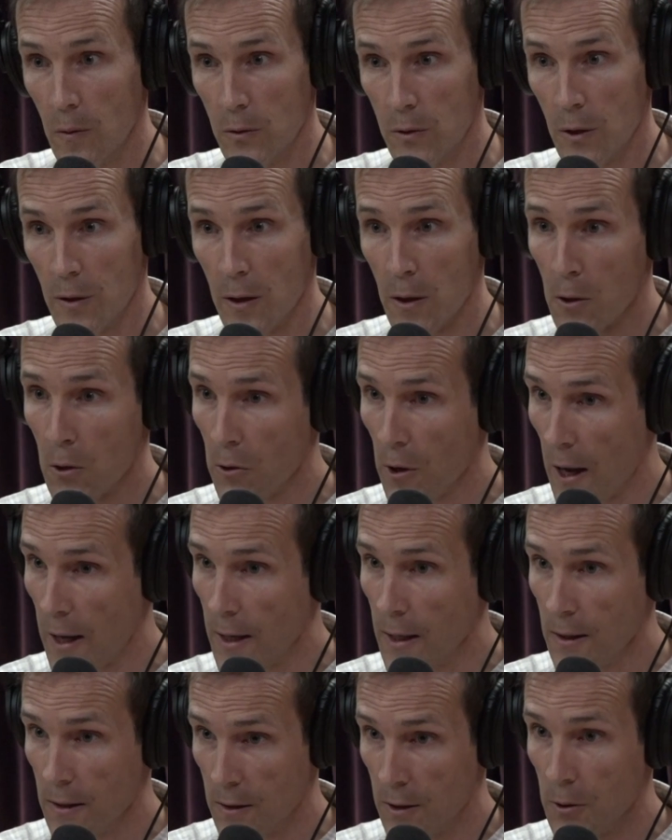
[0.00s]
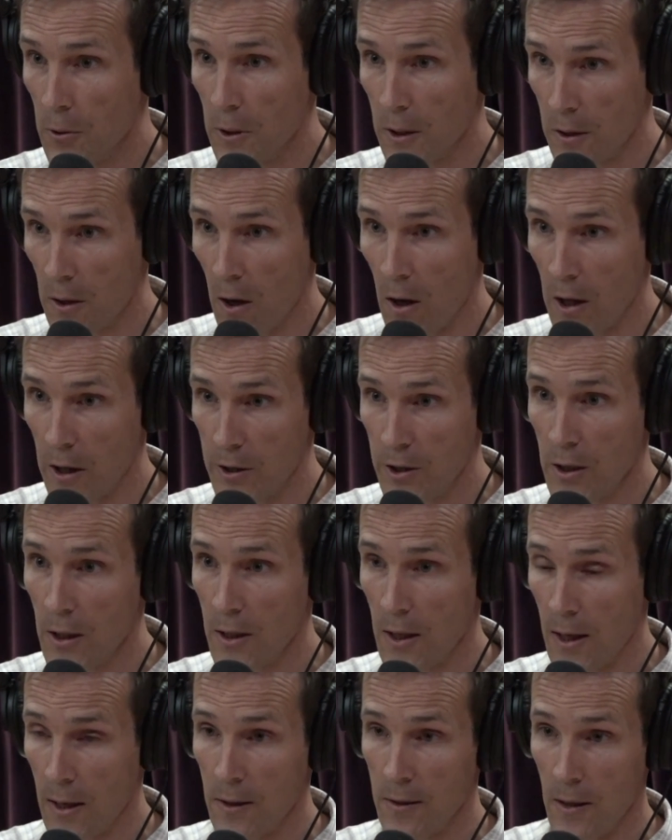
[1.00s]
to their credit, do acknowledge
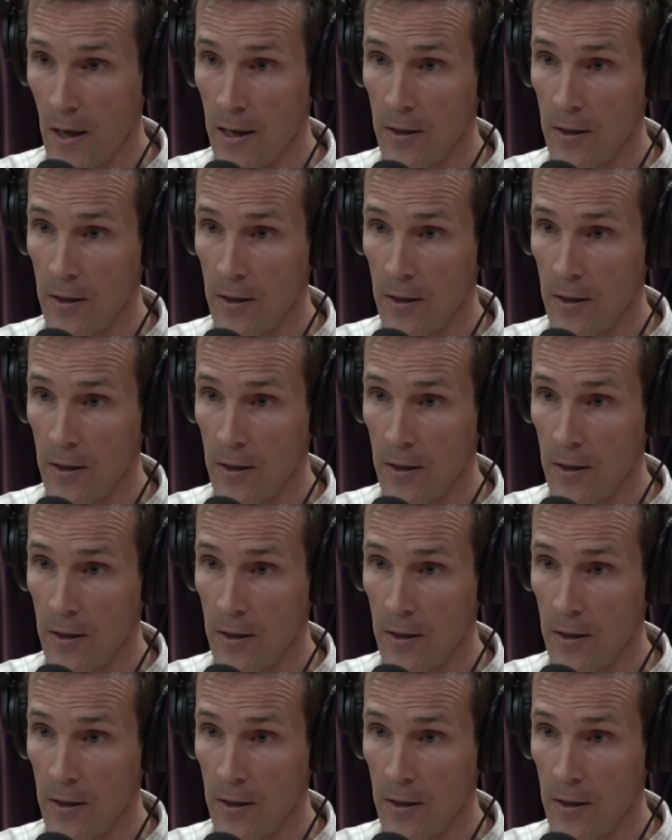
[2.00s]
it and,